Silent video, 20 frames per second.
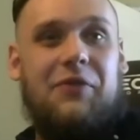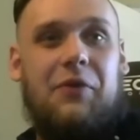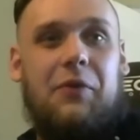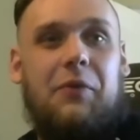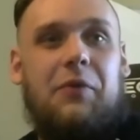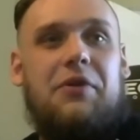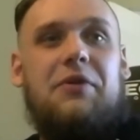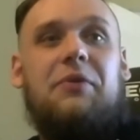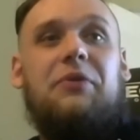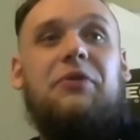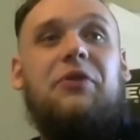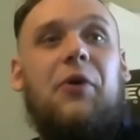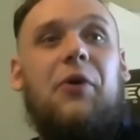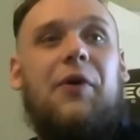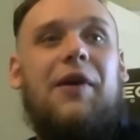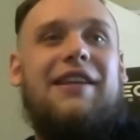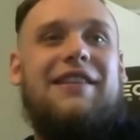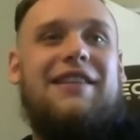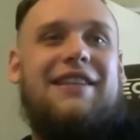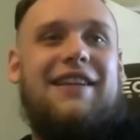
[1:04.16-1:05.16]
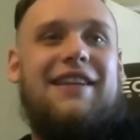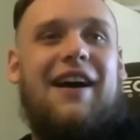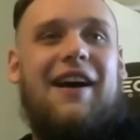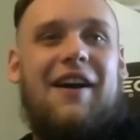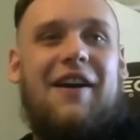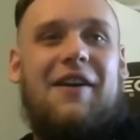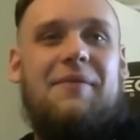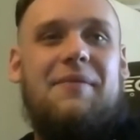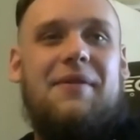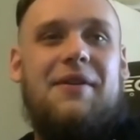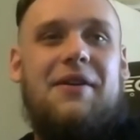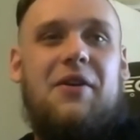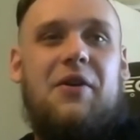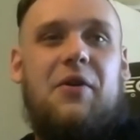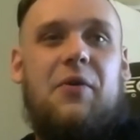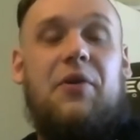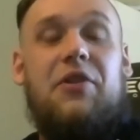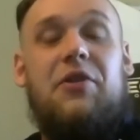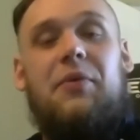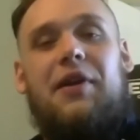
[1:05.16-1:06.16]
were you doing at the time
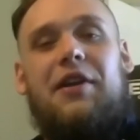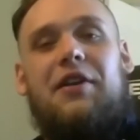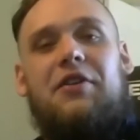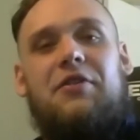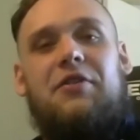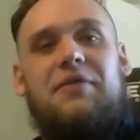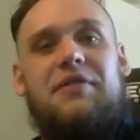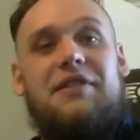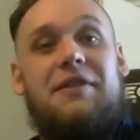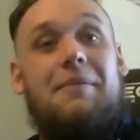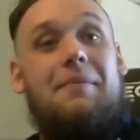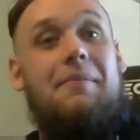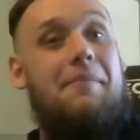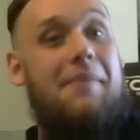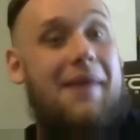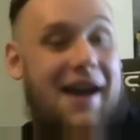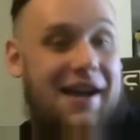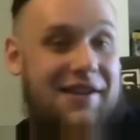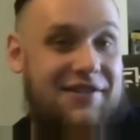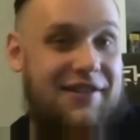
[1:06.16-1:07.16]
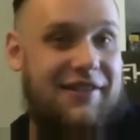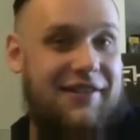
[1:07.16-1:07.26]
when you were introduced to magic?